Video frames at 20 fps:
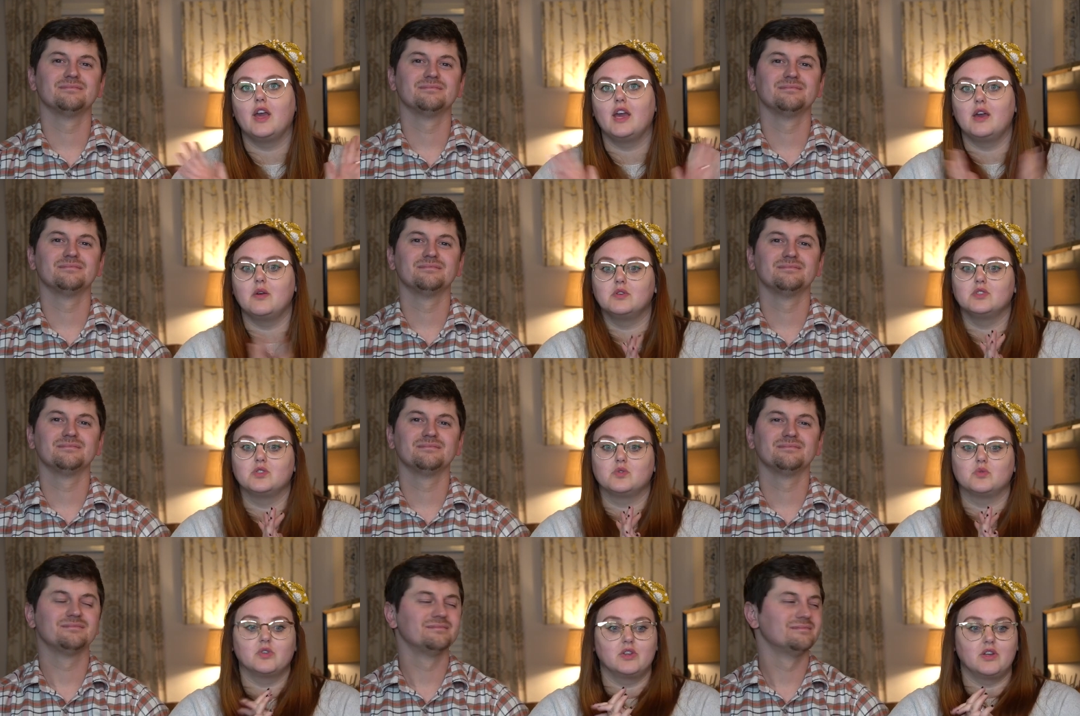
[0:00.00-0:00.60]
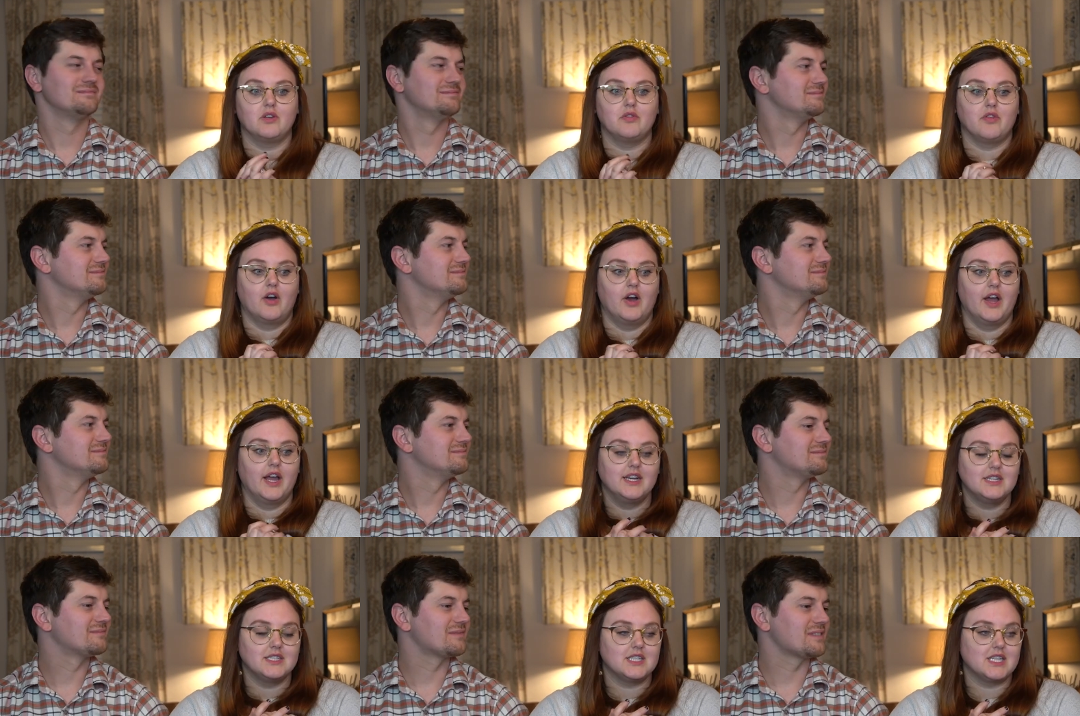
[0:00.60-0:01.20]
Speaker 1: It was really
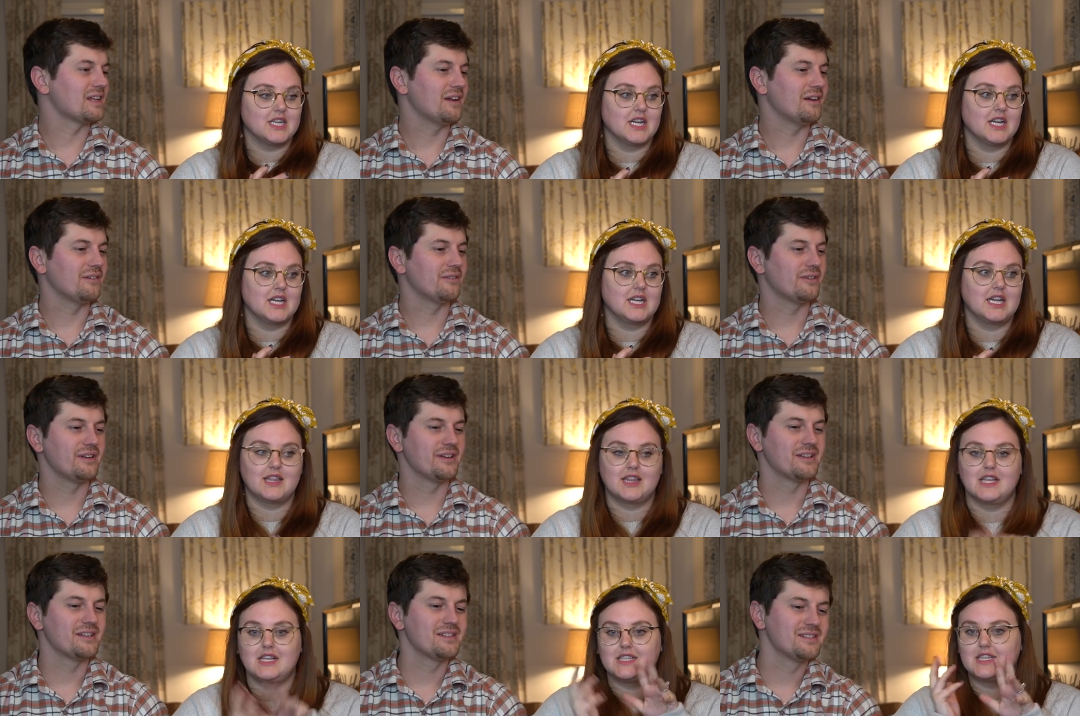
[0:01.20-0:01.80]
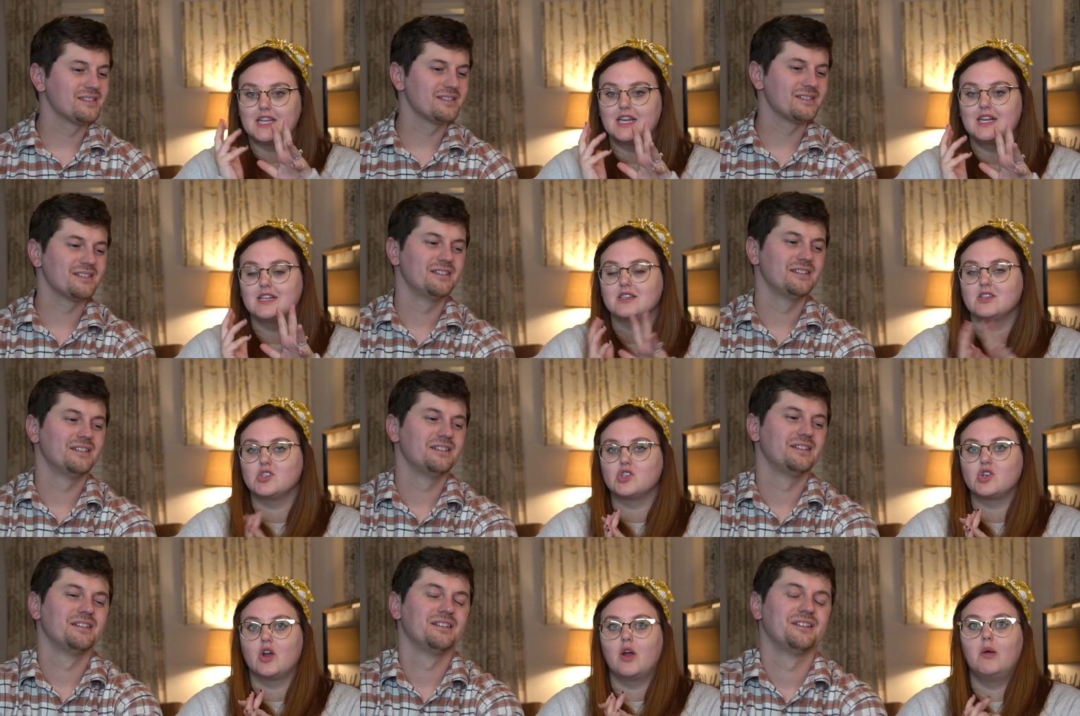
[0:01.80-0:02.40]
fun to yeah, get these things
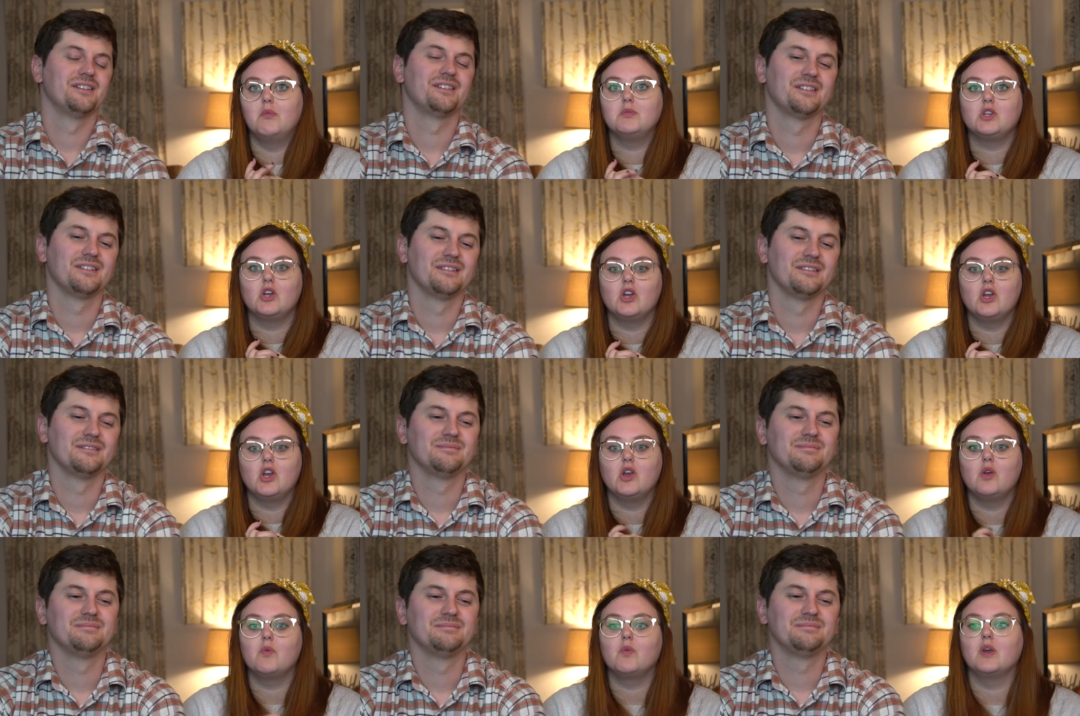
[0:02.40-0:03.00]
and show them to you.